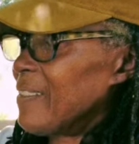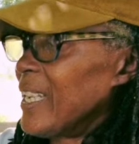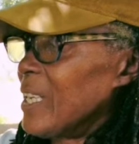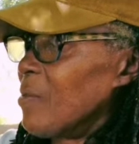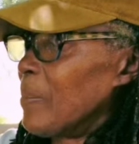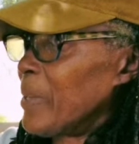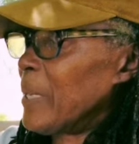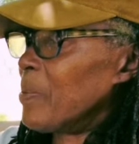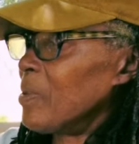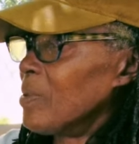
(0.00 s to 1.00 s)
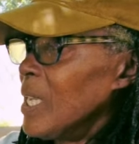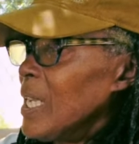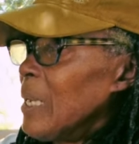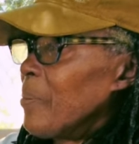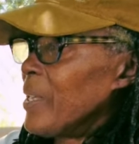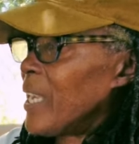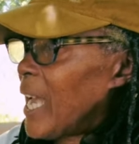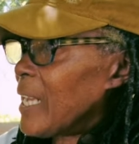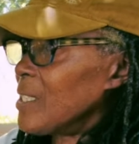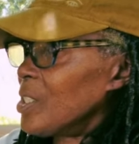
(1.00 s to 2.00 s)
think, where people
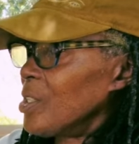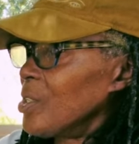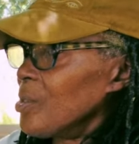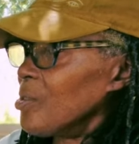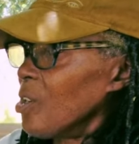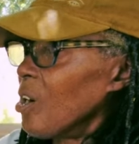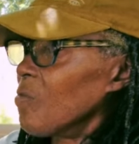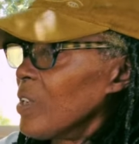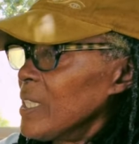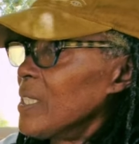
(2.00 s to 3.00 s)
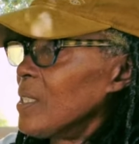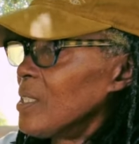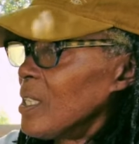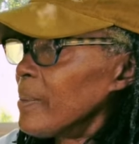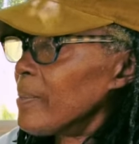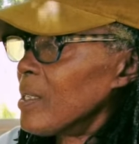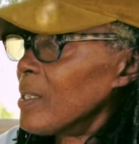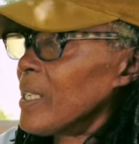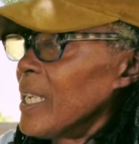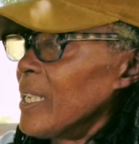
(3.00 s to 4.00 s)
began to not rush to the
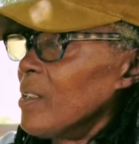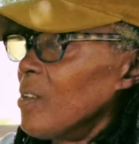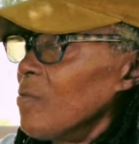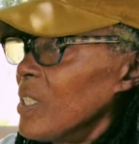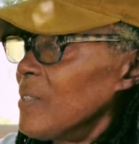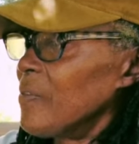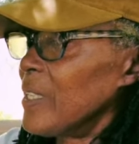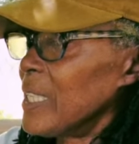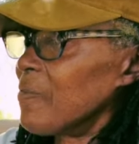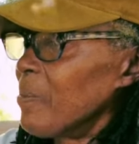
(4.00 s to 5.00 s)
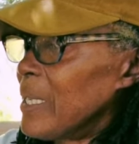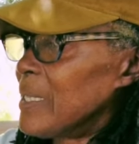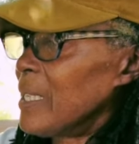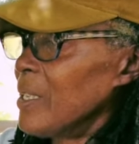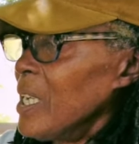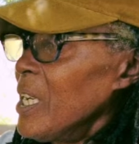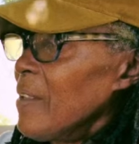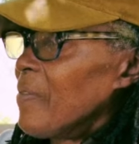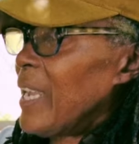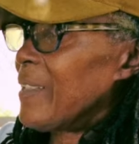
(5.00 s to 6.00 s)
supermarket, not rush for this, for medicine.
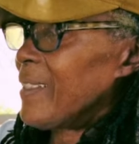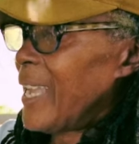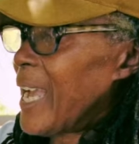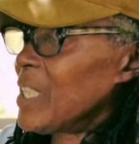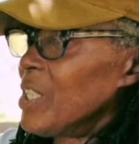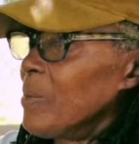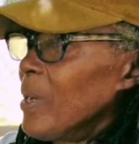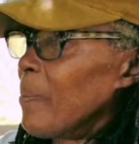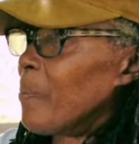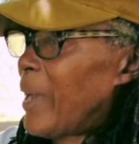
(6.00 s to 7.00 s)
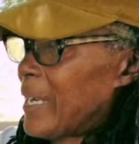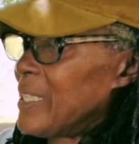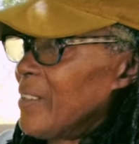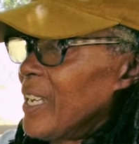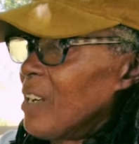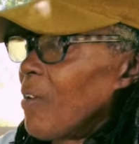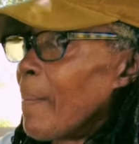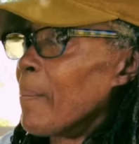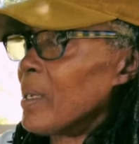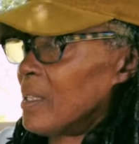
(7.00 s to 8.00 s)
They actually went back to their
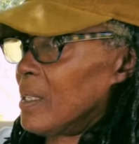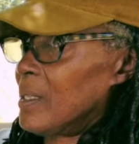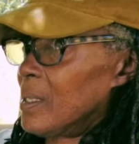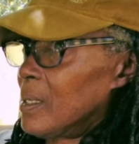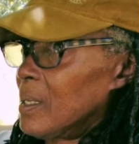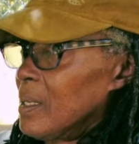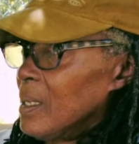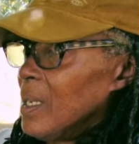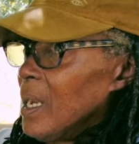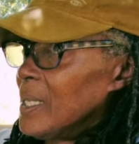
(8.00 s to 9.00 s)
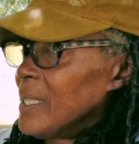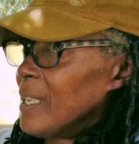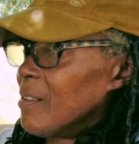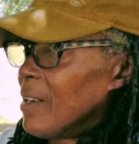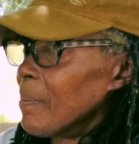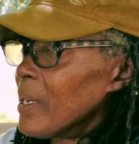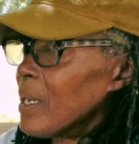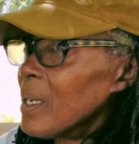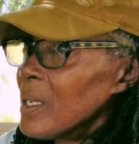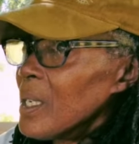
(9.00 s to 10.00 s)
grandmothers and say,
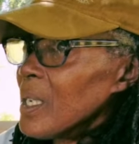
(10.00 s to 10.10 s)
Grandma,